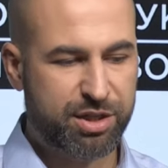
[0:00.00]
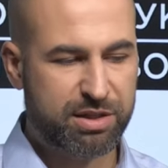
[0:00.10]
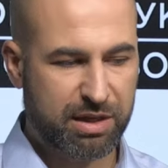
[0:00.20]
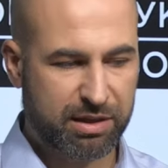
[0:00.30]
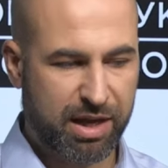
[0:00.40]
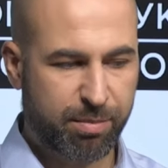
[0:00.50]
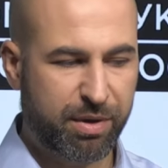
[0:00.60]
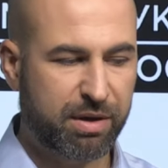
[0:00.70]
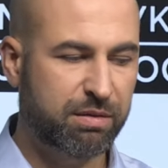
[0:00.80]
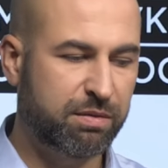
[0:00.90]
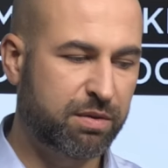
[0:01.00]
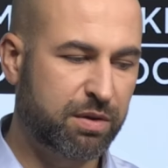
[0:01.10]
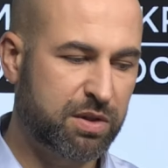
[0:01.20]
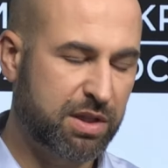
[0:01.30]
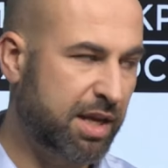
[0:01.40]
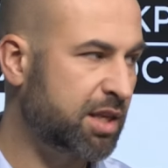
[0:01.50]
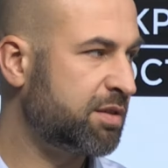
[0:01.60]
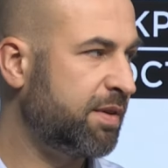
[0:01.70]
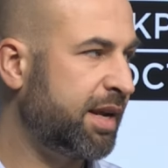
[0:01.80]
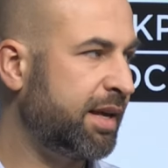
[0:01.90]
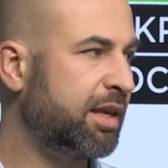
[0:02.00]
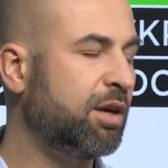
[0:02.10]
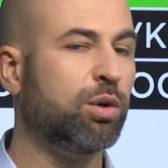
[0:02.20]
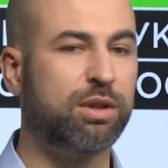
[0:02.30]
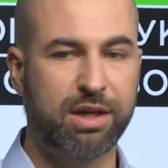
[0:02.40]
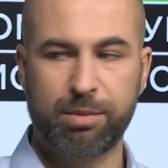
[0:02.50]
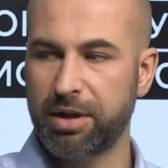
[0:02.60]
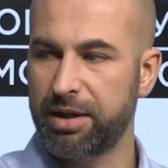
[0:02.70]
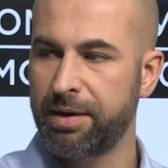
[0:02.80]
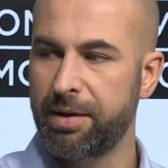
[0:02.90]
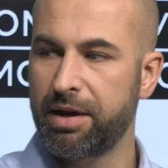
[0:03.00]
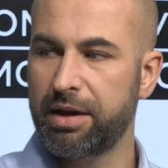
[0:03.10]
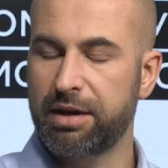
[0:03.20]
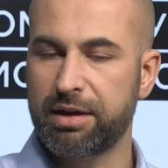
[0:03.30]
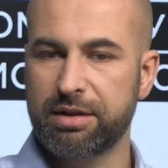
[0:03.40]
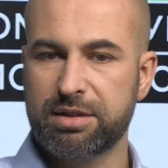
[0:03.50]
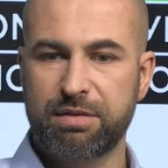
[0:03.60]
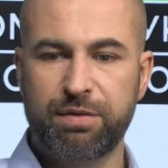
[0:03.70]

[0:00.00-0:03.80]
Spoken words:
Foundation for Startups. We have lots of